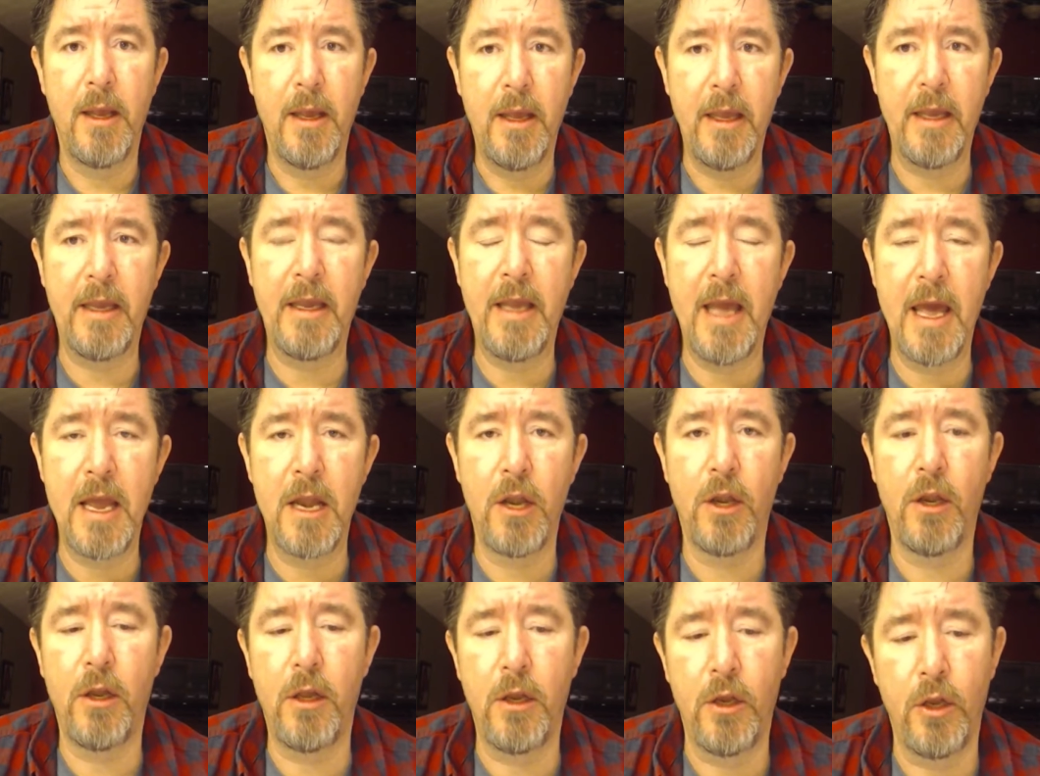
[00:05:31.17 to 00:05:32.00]
It kind
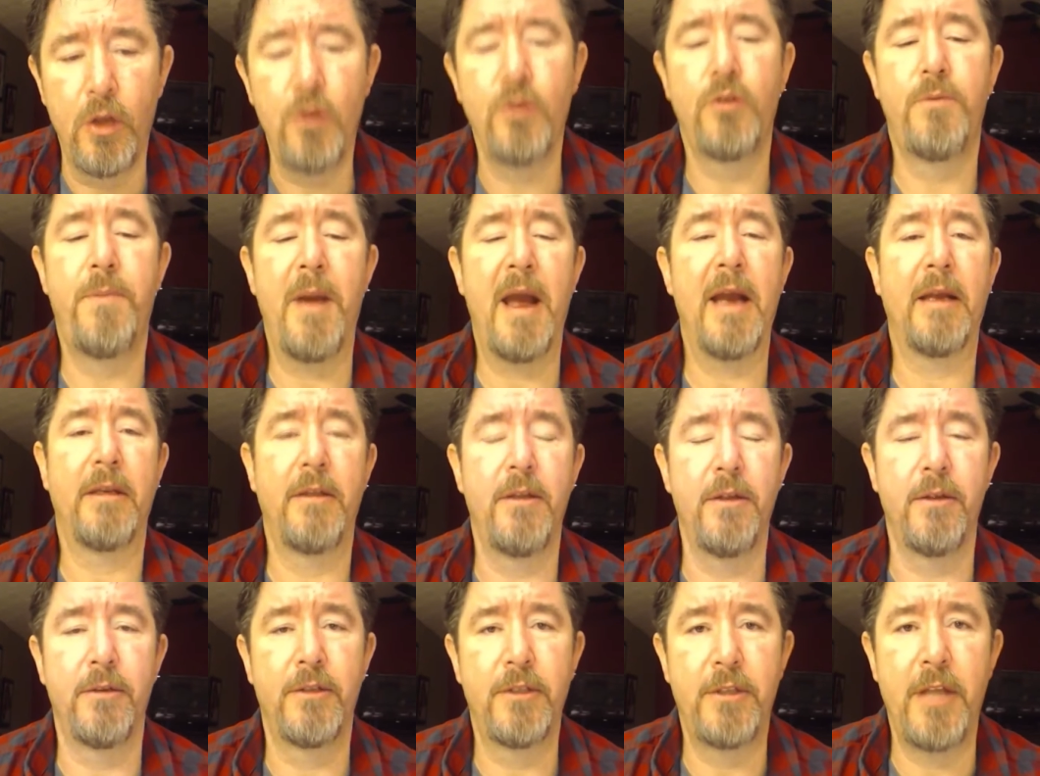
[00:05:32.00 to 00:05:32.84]
of alludes back
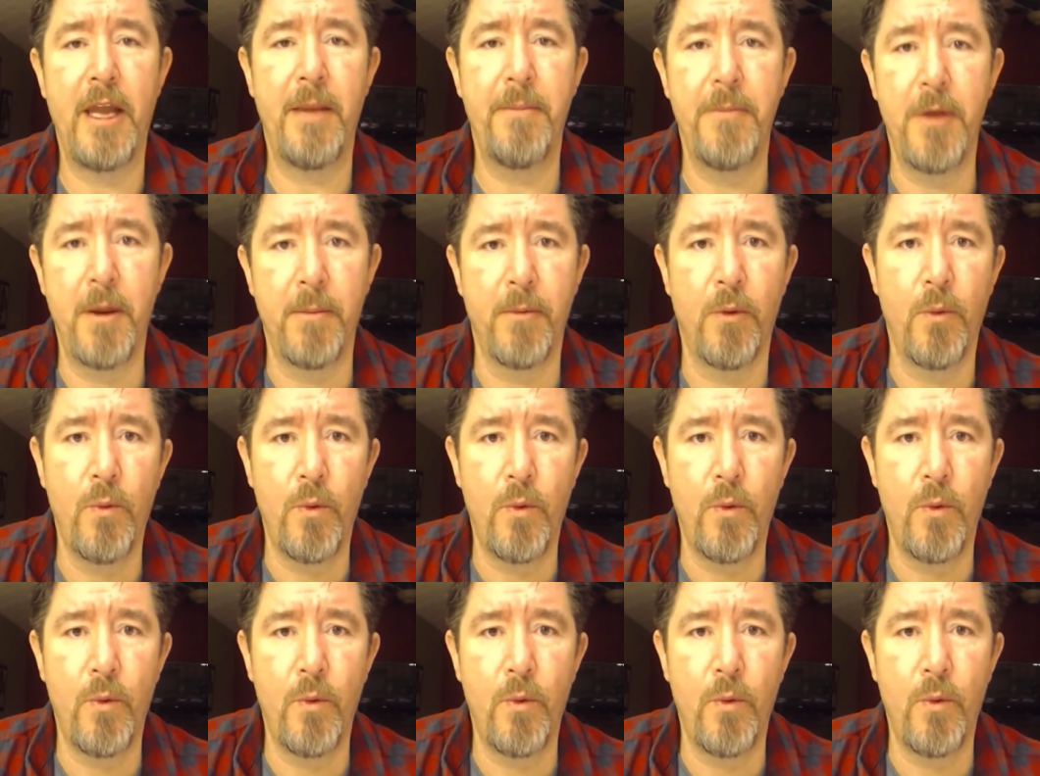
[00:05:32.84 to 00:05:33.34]
to step number